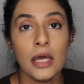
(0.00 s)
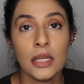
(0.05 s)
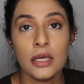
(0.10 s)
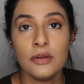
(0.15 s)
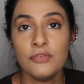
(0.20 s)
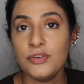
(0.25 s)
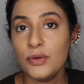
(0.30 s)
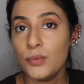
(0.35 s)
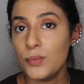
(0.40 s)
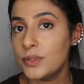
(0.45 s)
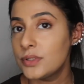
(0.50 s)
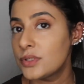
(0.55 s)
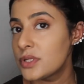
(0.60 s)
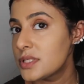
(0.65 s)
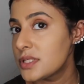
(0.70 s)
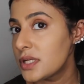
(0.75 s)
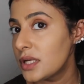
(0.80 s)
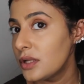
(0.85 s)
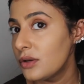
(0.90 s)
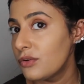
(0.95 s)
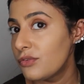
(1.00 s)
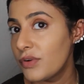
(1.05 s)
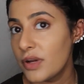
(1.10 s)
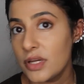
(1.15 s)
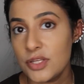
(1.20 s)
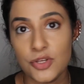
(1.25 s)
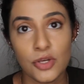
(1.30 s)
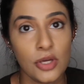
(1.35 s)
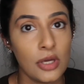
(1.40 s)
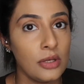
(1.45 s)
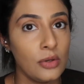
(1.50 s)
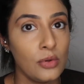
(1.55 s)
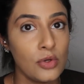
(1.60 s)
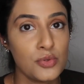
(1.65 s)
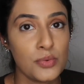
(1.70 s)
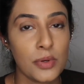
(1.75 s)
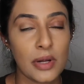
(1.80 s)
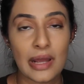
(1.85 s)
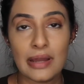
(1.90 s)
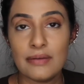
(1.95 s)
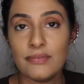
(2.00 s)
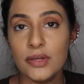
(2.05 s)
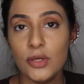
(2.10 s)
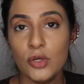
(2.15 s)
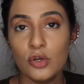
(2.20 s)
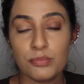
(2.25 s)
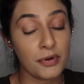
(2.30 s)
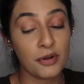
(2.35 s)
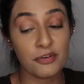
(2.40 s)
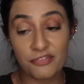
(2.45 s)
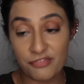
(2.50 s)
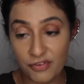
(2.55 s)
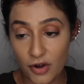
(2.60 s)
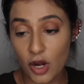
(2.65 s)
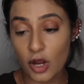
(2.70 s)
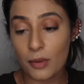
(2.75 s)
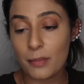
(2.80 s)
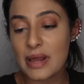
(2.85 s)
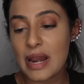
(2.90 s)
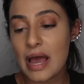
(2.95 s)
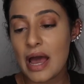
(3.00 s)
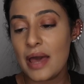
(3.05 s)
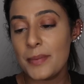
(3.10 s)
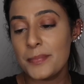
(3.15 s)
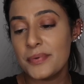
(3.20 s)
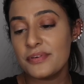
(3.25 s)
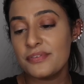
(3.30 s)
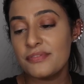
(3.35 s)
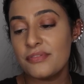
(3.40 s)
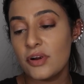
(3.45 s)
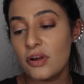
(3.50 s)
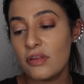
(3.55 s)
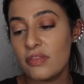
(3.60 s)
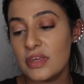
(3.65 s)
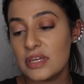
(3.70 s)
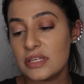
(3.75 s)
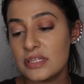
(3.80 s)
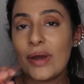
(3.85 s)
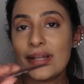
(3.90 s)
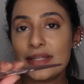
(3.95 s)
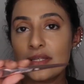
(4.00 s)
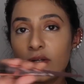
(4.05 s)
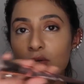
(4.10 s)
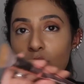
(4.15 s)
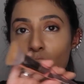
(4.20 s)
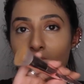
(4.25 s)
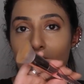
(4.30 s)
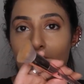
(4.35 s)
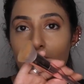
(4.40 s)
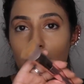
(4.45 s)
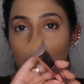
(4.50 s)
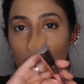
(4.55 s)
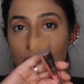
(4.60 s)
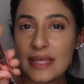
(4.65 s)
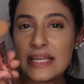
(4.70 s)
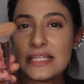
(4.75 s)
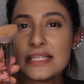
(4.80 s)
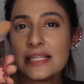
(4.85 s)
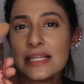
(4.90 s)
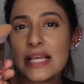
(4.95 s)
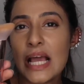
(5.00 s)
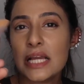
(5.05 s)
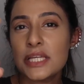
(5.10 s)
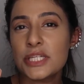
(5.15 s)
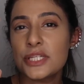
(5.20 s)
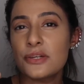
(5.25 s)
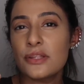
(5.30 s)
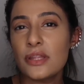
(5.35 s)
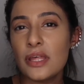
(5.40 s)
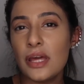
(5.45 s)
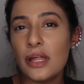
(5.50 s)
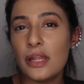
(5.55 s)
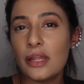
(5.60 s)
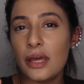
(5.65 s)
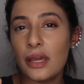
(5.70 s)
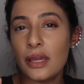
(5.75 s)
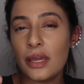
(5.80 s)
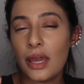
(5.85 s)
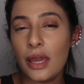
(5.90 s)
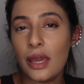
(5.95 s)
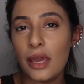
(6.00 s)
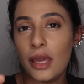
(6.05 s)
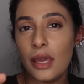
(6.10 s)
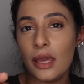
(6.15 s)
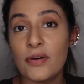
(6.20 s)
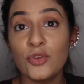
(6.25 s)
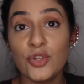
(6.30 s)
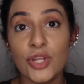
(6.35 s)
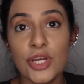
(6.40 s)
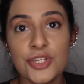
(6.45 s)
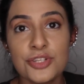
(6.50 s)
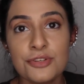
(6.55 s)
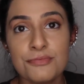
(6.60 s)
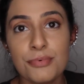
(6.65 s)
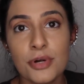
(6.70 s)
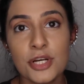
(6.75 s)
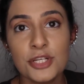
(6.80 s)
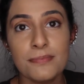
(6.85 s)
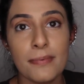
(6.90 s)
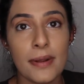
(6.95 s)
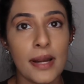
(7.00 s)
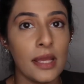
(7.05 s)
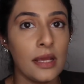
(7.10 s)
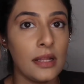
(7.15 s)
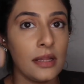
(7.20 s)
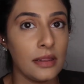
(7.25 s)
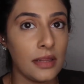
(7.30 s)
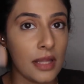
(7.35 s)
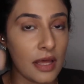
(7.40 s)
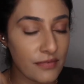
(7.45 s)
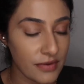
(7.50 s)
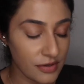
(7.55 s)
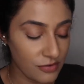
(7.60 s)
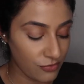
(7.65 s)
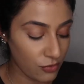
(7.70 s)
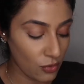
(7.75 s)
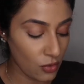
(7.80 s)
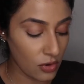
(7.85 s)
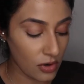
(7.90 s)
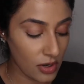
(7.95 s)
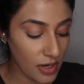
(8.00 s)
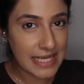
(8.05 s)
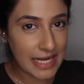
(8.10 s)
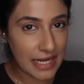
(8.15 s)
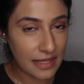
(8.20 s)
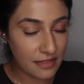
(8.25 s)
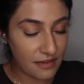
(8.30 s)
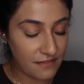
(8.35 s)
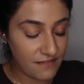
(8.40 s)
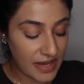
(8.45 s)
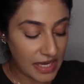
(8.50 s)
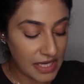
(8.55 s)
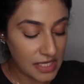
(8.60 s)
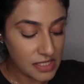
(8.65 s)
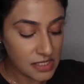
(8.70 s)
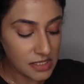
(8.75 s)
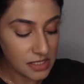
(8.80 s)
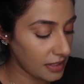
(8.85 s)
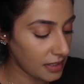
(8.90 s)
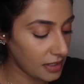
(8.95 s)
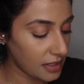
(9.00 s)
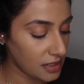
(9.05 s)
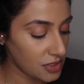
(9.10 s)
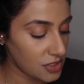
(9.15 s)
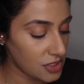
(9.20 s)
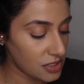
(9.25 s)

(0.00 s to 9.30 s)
And if you want to set your face, you can use whatever you prefer, but I prefer this Wet n Wild. This is actually like a foundation brush, but I love it for setting the face. I think it